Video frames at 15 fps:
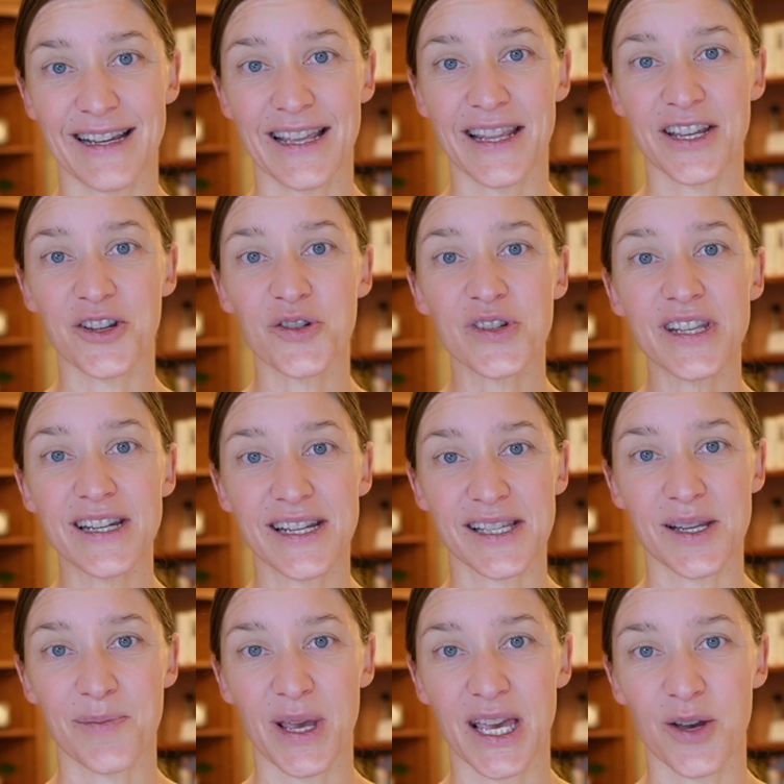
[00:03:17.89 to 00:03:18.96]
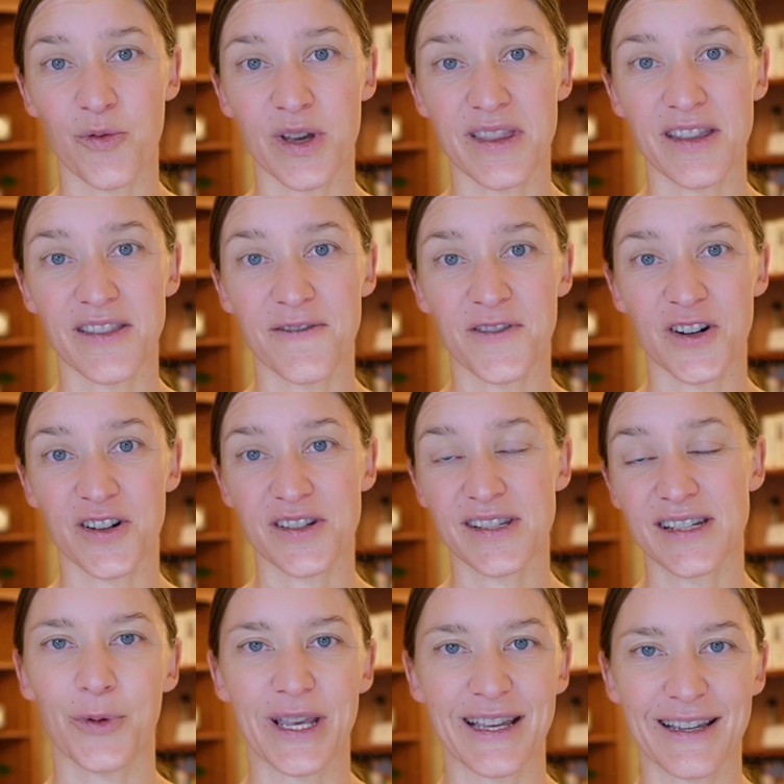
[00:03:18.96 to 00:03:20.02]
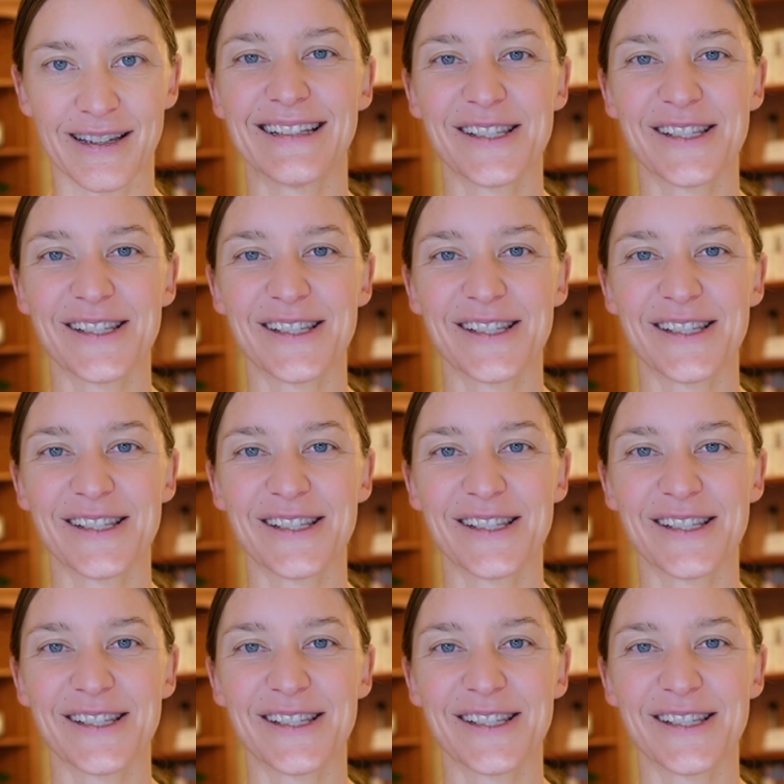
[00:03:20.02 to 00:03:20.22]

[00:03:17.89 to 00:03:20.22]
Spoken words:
and they usually dissipate within the first week.